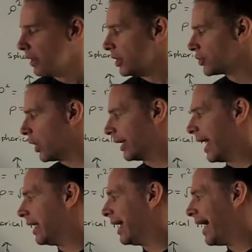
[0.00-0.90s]
So I'll
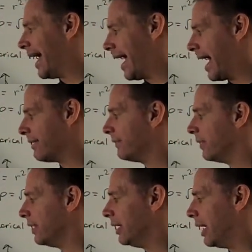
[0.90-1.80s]
get a half
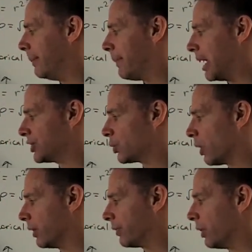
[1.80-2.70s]
and minus
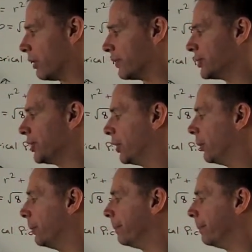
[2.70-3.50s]
square root of three over two.